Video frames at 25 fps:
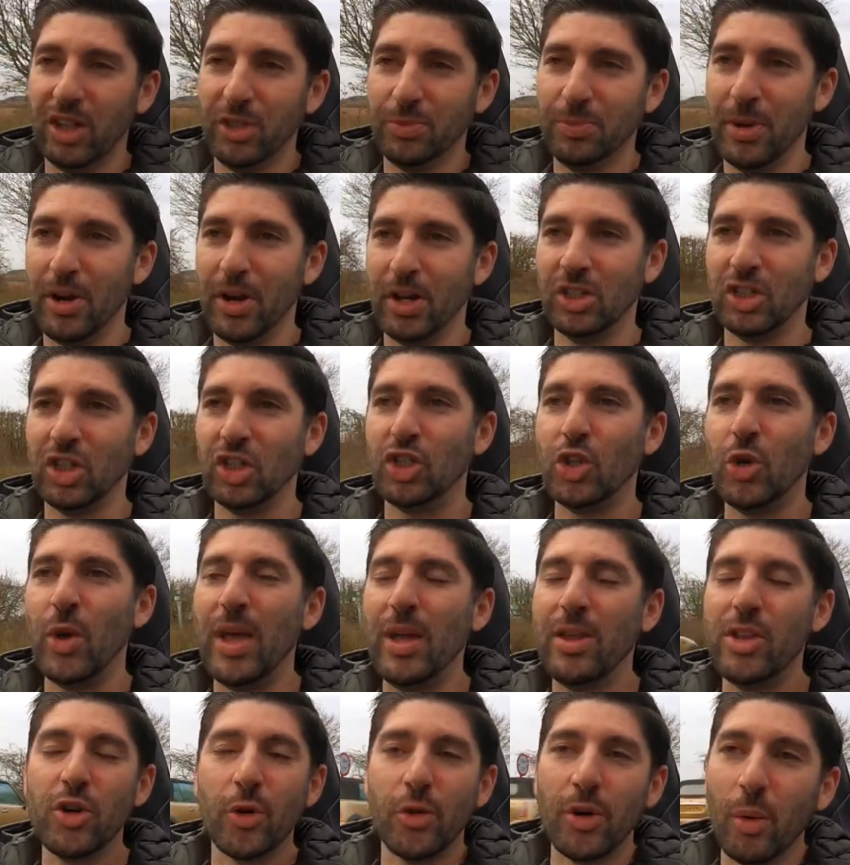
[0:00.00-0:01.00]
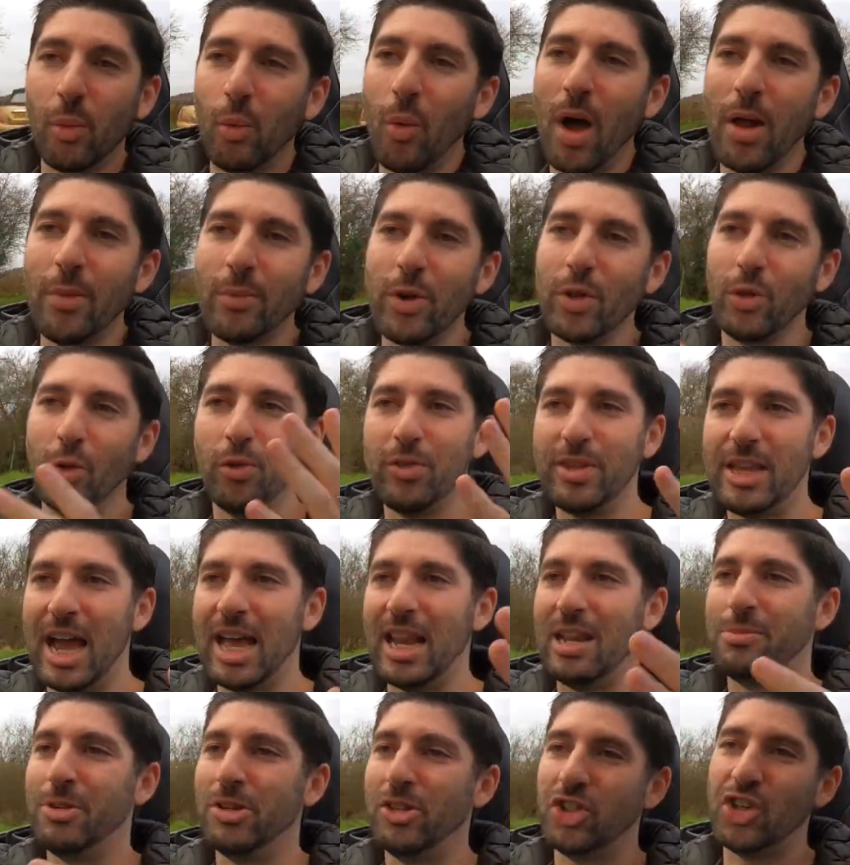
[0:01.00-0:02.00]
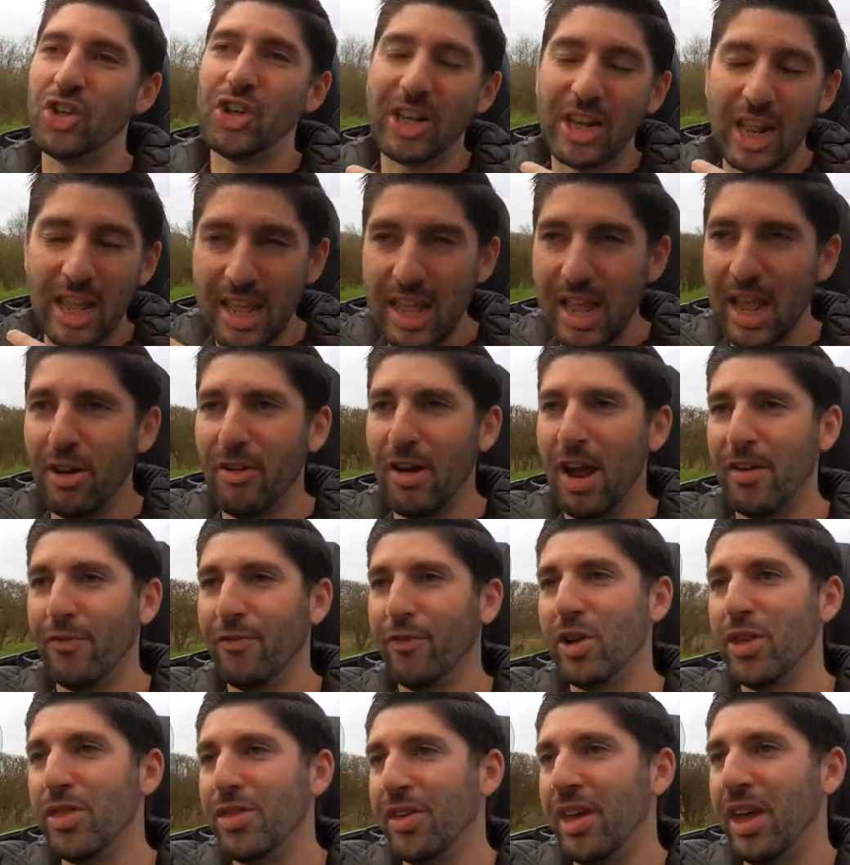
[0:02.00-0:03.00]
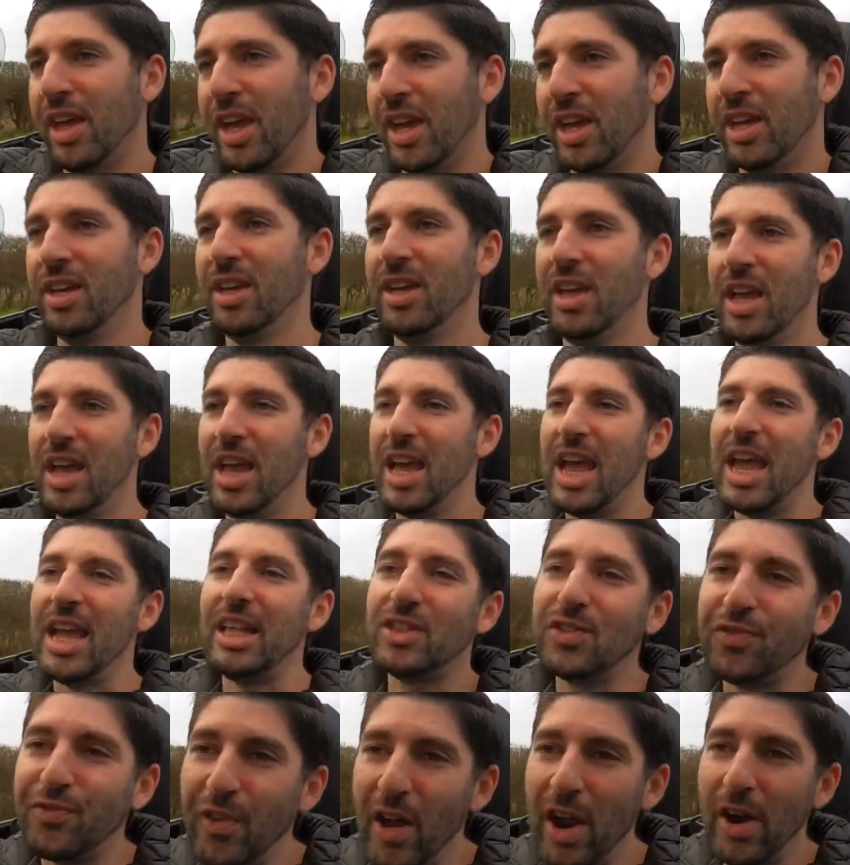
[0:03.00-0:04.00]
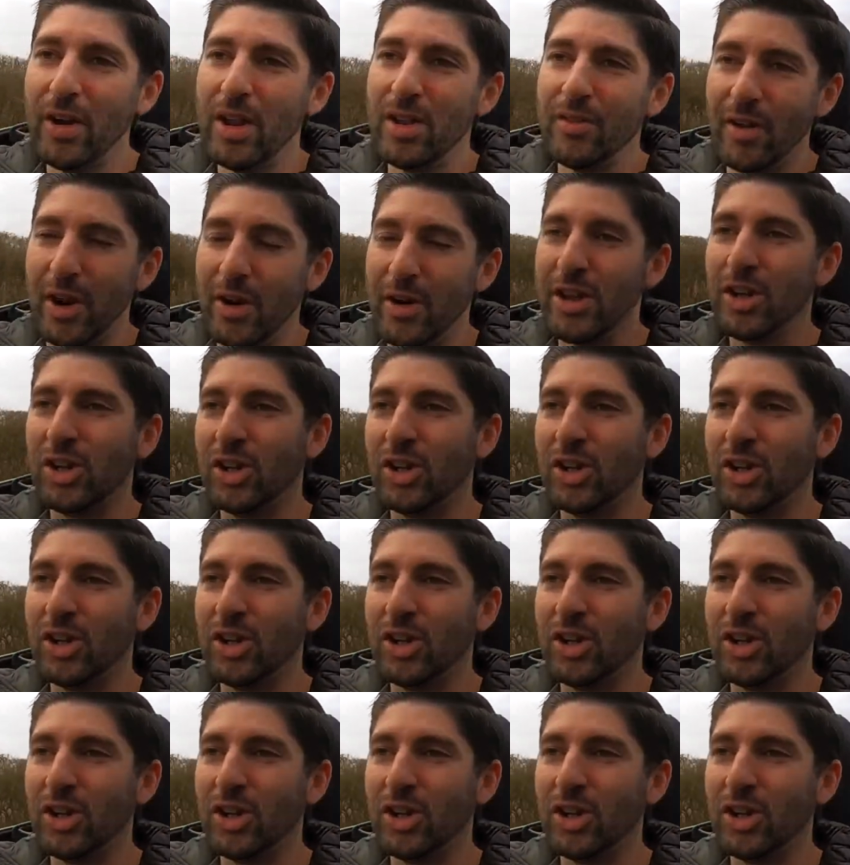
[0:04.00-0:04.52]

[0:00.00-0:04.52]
experience, because you're at one with all the elements, you can hear everything. It's very, very